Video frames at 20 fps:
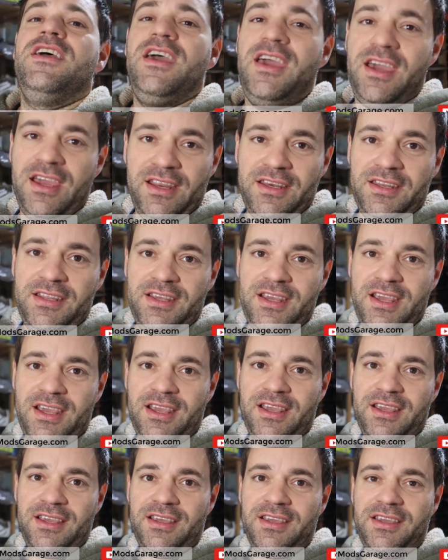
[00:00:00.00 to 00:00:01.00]
And
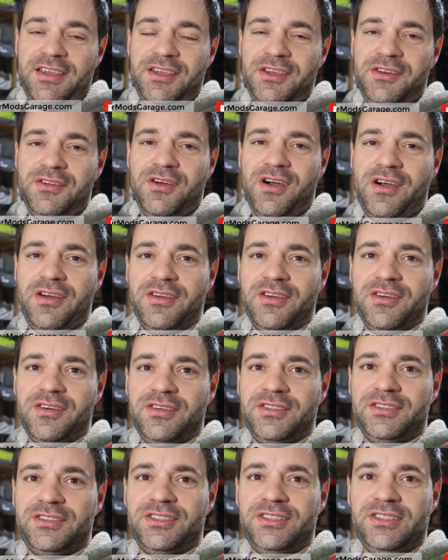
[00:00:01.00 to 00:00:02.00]
you know how it
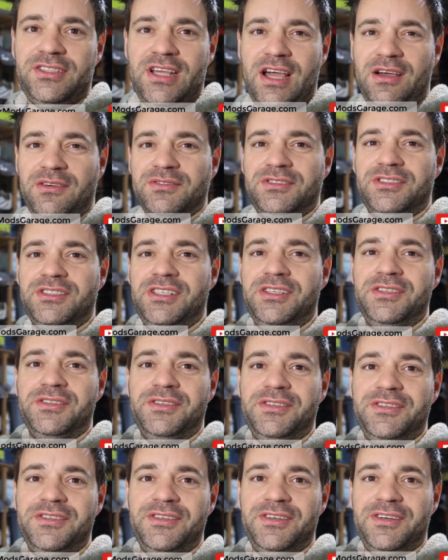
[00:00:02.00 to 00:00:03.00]
goes. I'll see
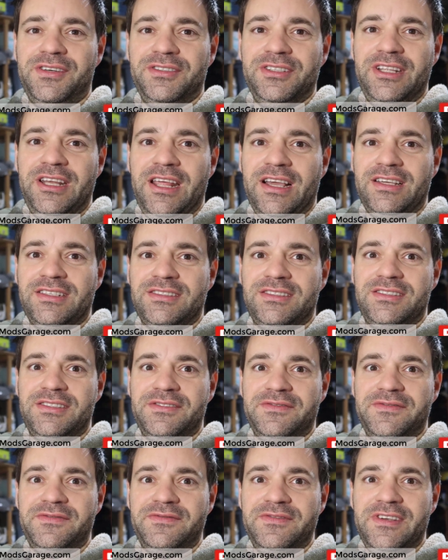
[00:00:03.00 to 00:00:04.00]
you on the
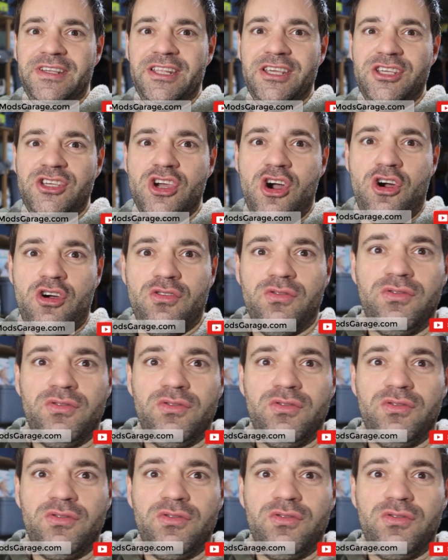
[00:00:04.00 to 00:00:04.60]
next video.